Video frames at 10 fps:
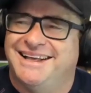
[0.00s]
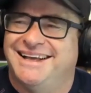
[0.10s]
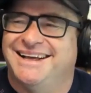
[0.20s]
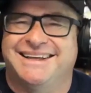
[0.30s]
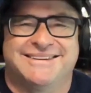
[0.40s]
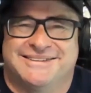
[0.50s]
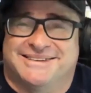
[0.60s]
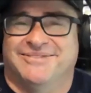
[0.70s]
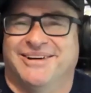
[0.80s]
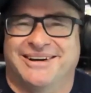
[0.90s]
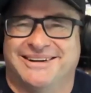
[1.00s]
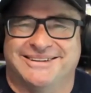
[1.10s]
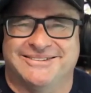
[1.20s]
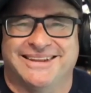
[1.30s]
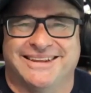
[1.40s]
because I'm not going
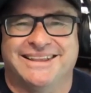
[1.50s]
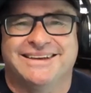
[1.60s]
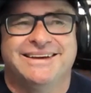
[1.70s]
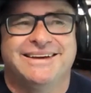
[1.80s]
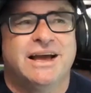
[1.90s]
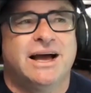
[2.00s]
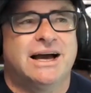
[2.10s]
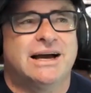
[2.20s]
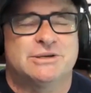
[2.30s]
to do that.